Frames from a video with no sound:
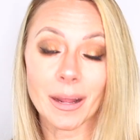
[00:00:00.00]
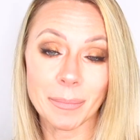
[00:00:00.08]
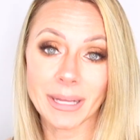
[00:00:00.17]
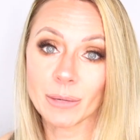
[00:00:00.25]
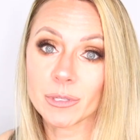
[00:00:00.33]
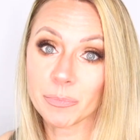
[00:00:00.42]
I
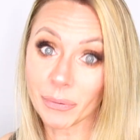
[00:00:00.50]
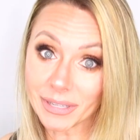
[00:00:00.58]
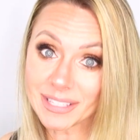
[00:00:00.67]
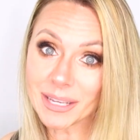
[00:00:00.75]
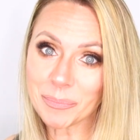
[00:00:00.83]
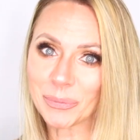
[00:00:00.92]
mean, it was
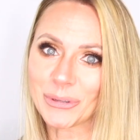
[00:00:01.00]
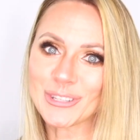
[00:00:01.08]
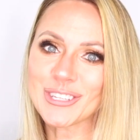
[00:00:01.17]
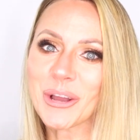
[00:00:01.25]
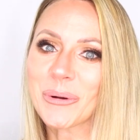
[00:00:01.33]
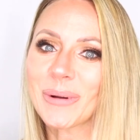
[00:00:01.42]
pretty simple.
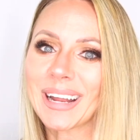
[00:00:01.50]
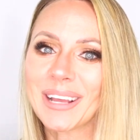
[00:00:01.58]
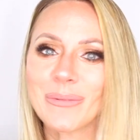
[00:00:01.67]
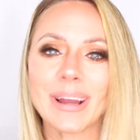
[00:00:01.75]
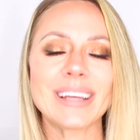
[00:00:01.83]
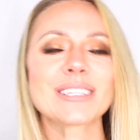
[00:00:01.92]
So
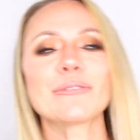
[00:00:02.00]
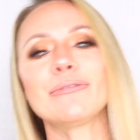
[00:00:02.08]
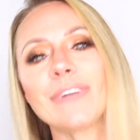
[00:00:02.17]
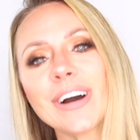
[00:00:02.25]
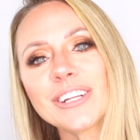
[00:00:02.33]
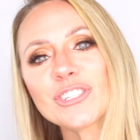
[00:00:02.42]
anyway, it's
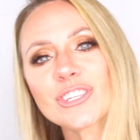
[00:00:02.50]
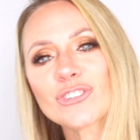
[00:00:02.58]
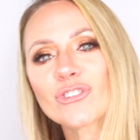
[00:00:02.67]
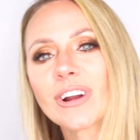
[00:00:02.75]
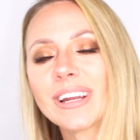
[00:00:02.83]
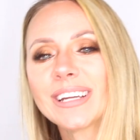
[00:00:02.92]
fun just
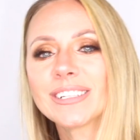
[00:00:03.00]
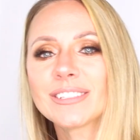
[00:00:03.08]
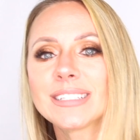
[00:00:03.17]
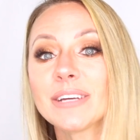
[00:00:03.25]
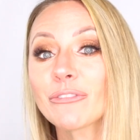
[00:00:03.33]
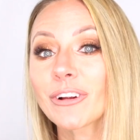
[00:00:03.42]
trying
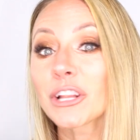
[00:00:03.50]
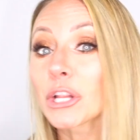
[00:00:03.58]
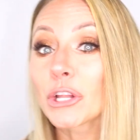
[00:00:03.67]
different